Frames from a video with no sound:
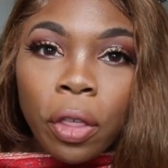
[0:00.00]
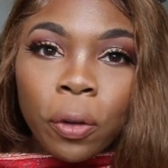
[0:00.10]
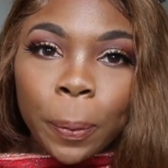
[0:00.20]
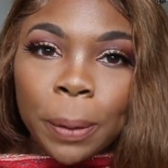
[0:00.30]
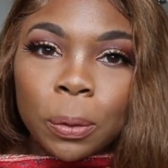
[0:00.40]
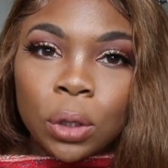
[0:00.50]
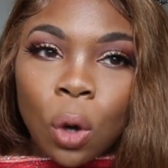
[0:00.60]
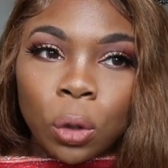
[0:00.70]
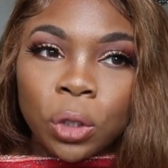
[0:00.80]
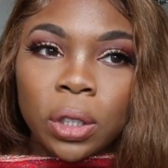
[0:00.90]
other people's
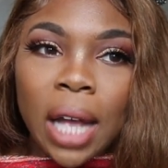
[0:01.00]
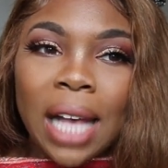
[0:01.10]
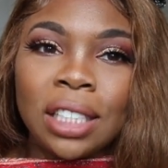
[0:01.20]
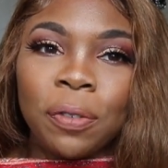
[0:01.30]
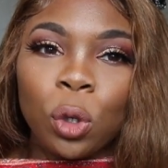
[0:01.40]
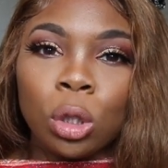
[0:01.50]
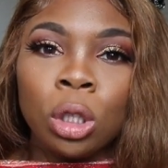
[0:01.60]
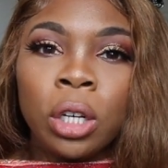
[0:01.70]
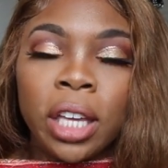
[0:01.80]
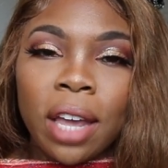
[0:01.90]
culture as if you're
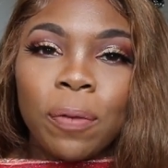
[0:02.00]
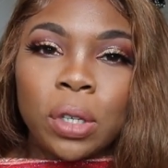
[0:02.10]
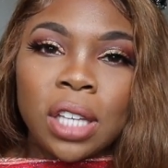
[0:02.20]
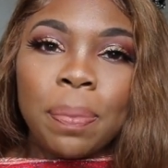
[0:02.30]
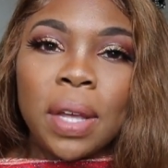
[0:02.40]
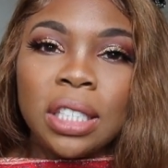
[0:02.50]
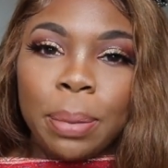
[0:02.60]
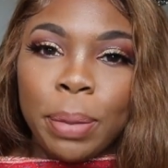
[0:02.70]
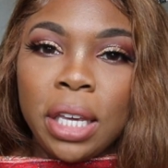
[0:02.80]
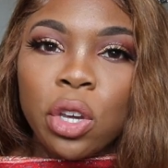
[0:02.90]
looking for something
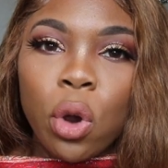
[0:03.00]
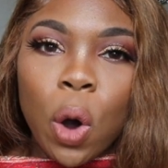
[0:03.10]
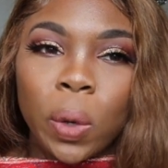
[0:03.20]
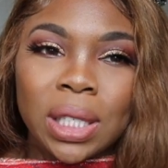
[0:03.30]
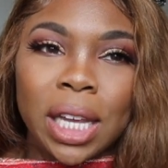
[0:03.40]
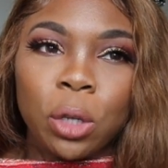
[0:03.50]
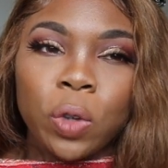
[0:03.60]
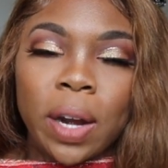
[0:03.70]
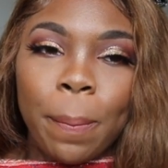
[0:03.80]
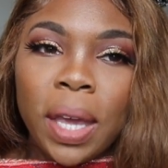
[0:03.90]
to be your own. It's like
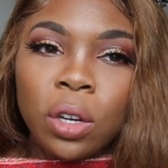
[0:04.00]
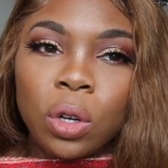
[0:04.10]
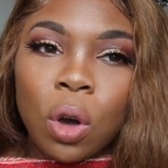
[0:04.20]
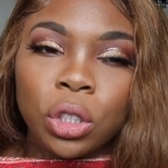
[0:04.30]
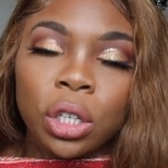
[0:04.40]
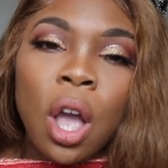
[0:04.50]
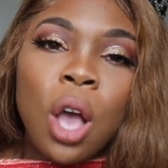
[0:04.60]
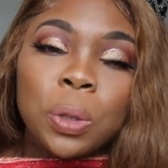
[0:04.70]
you're trying to make your culture.